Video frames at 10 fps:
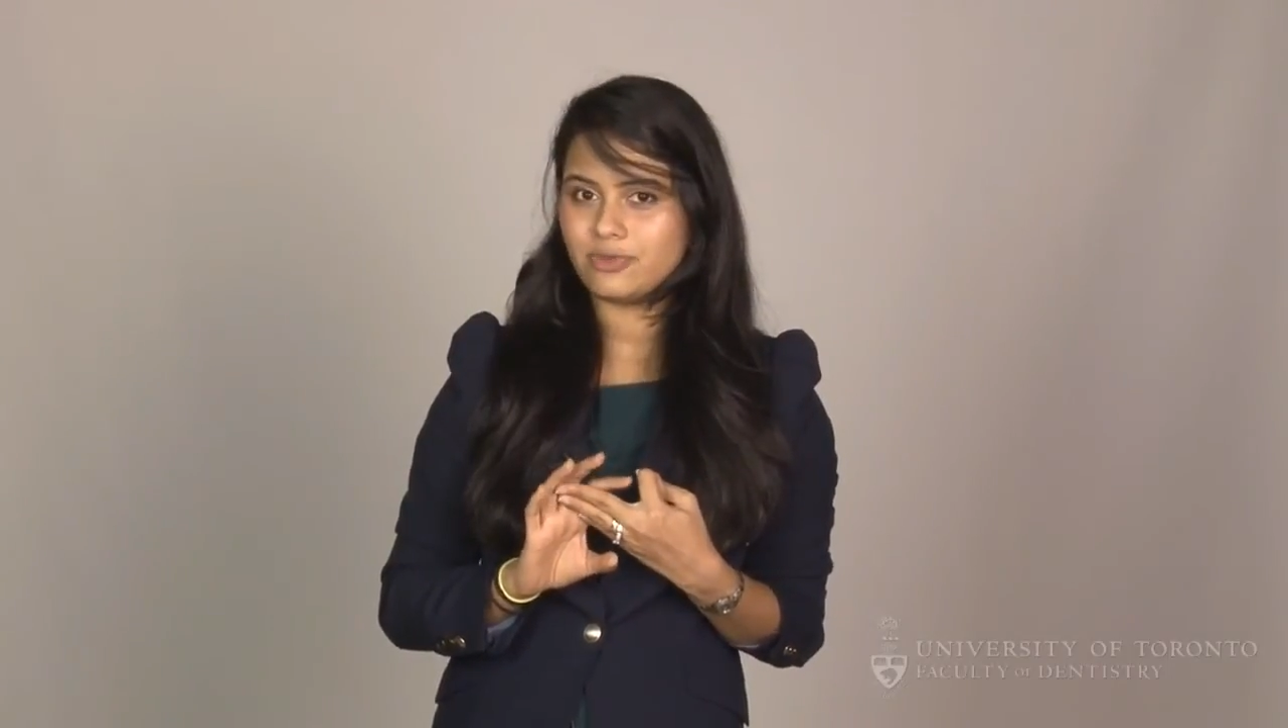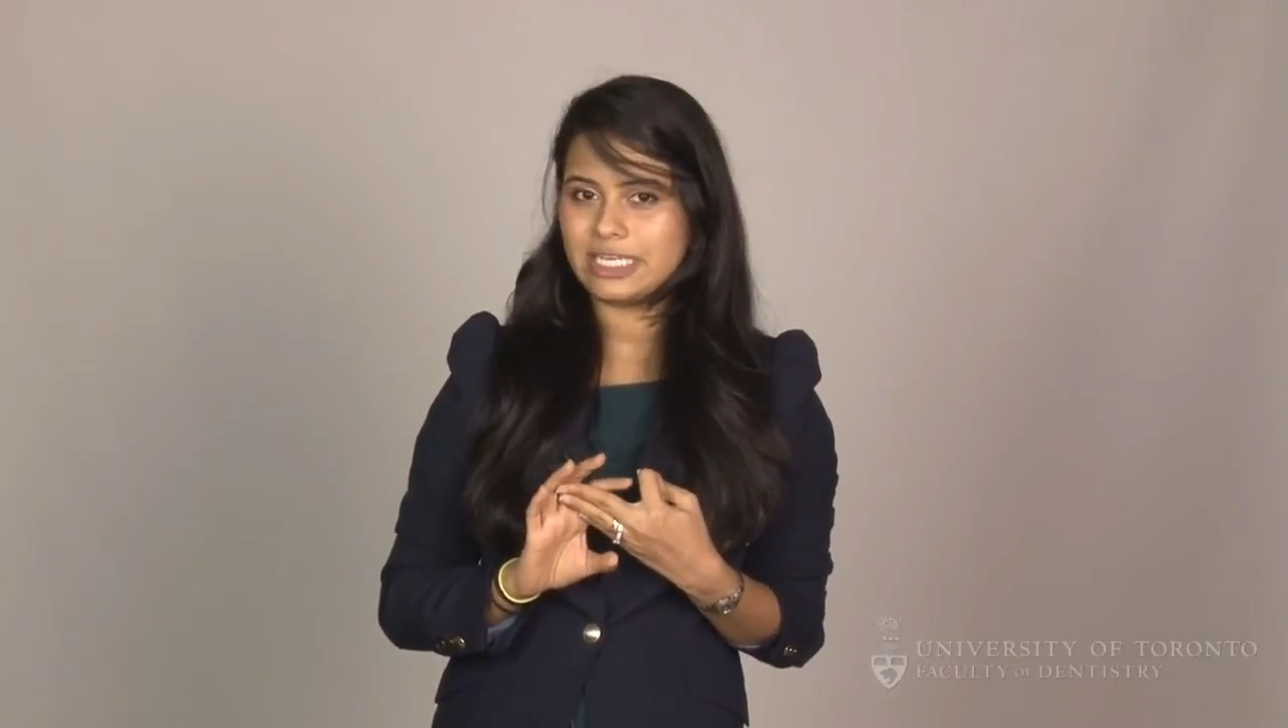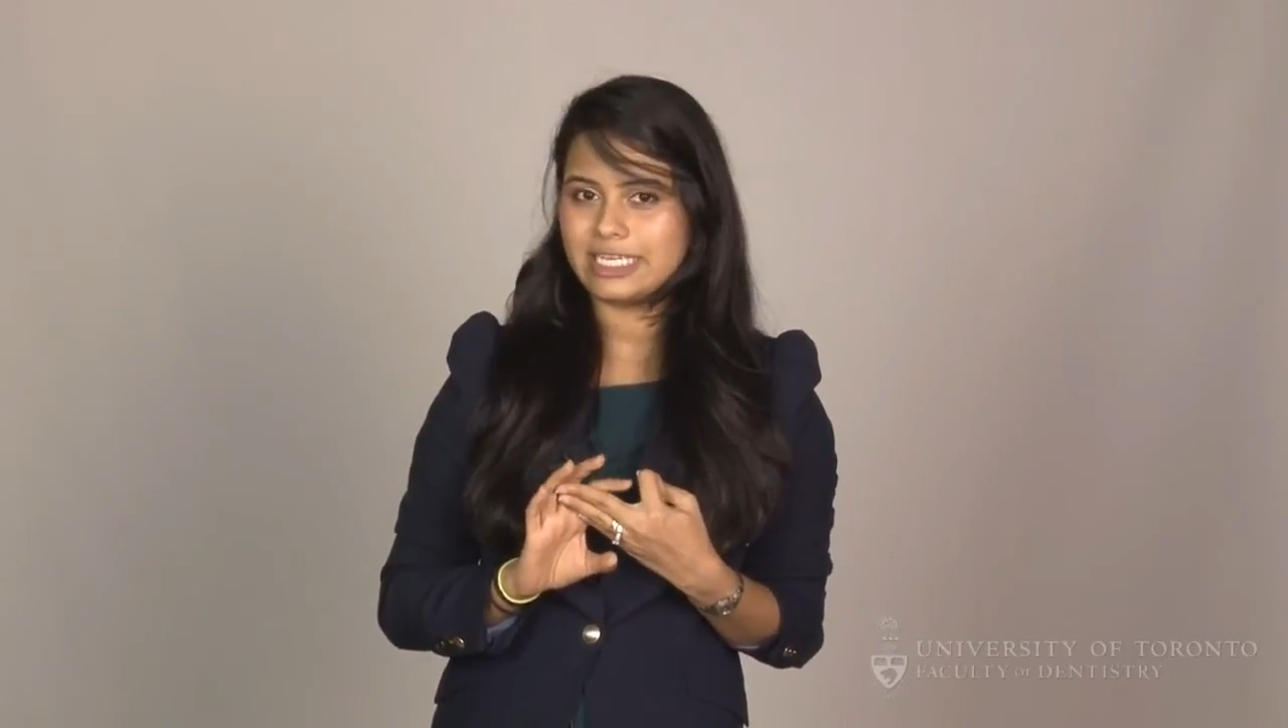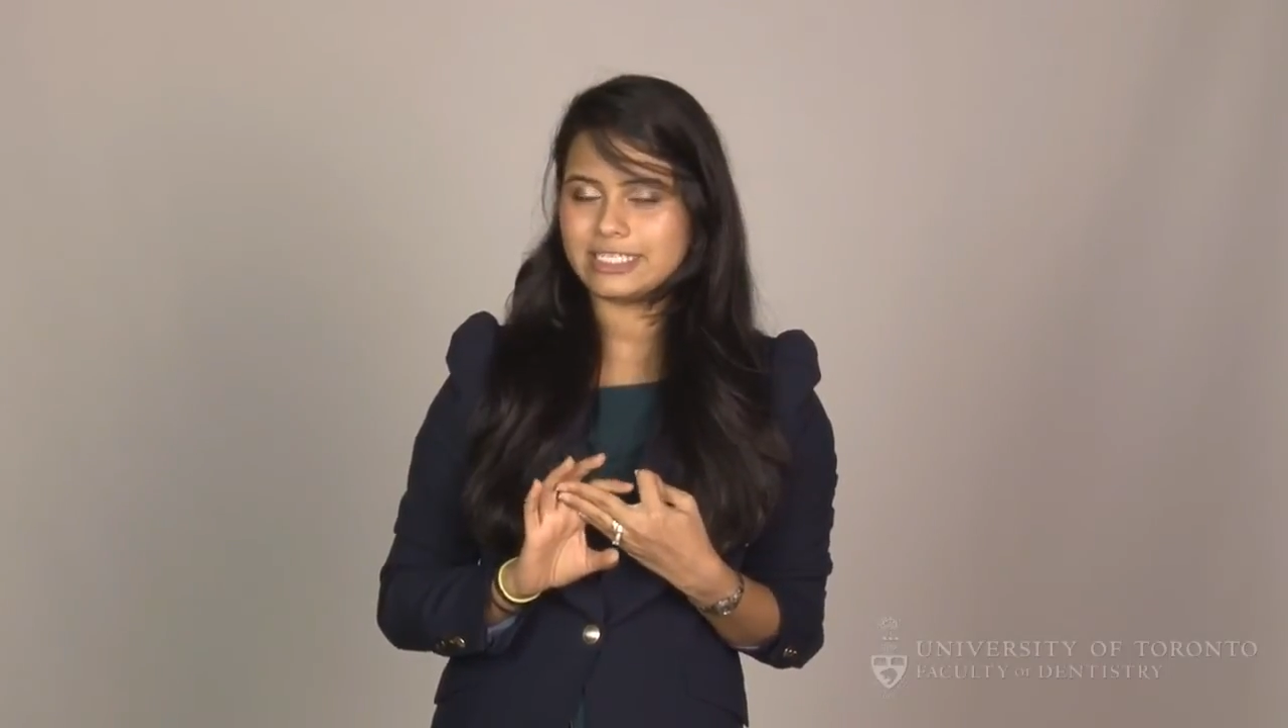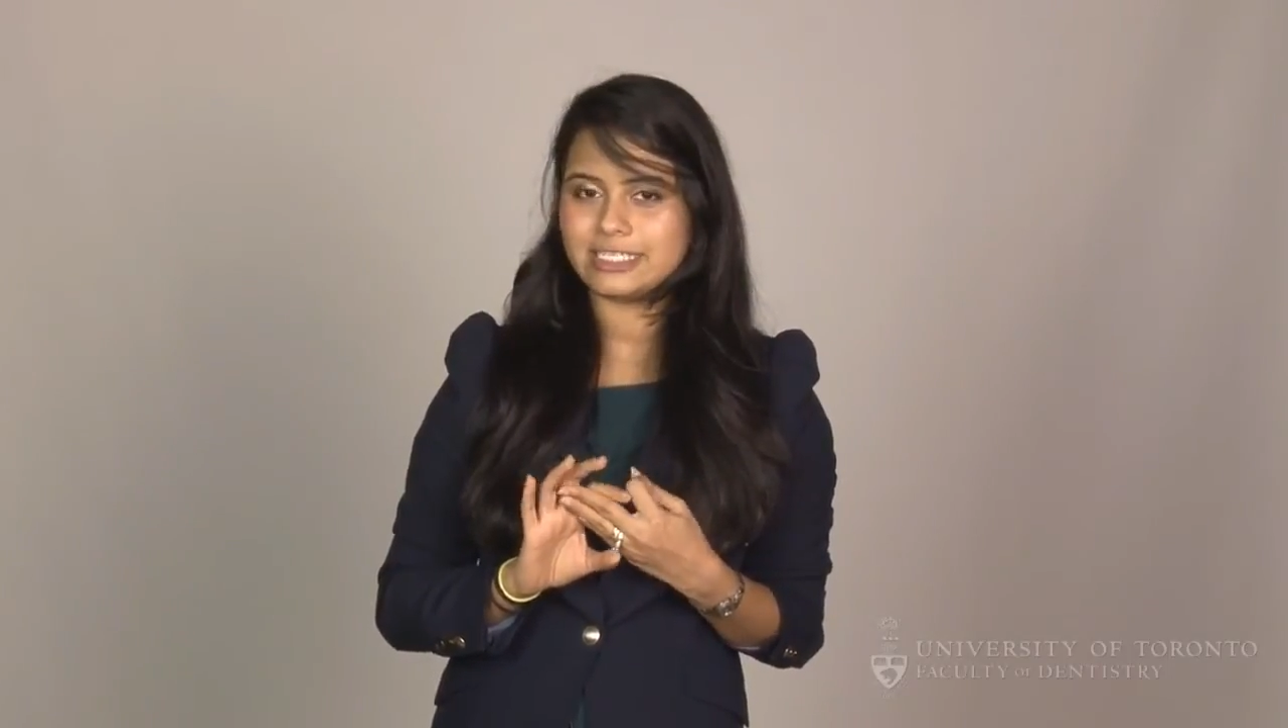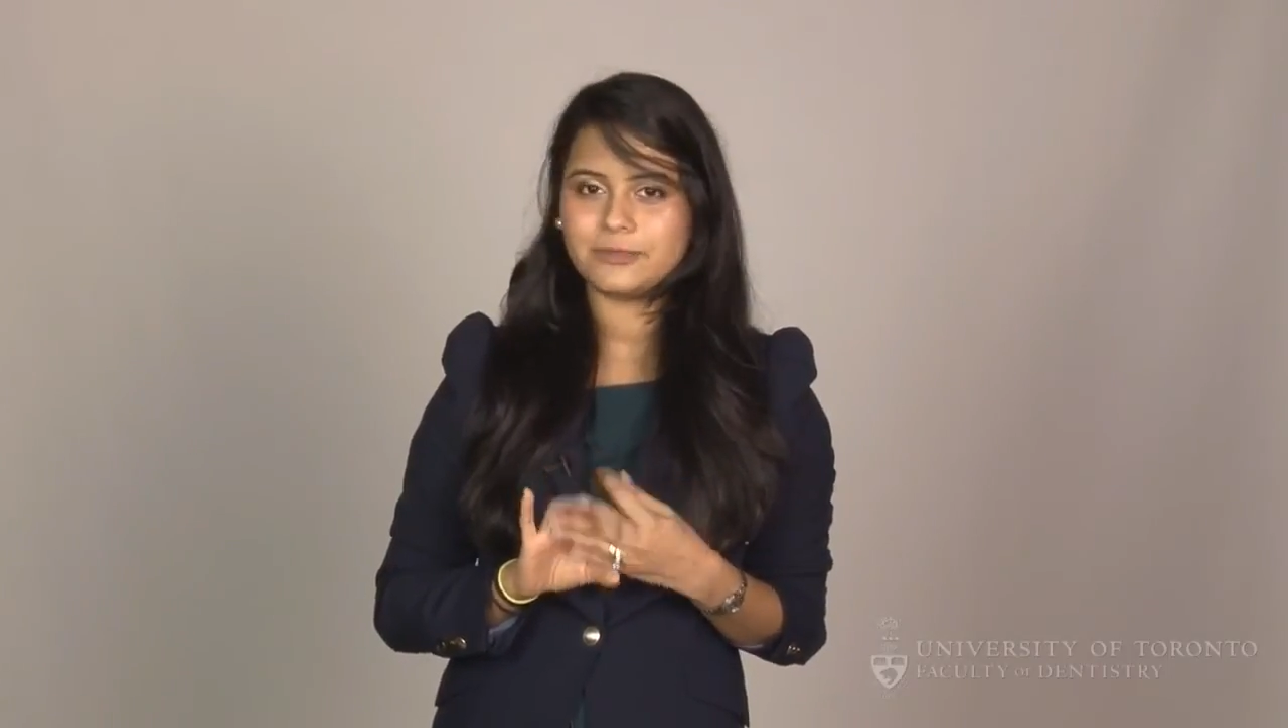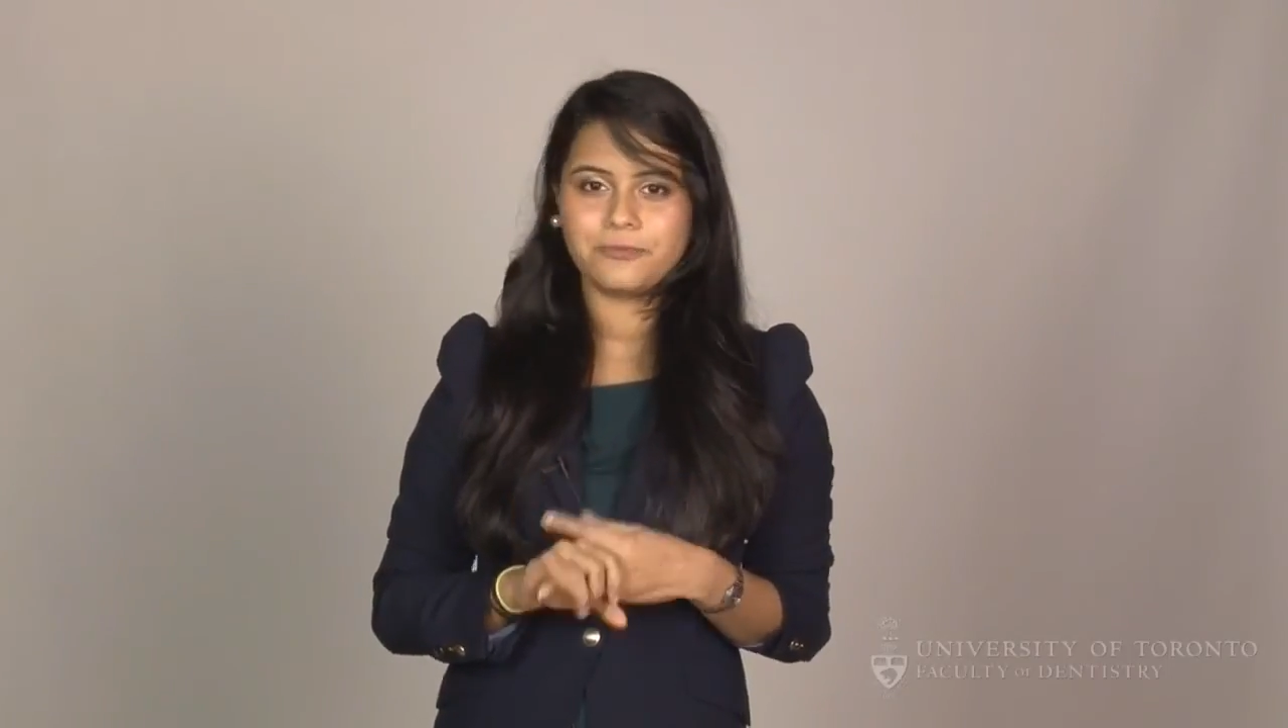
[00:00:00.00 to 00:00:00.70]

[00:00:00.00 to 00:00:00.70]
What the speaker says: released.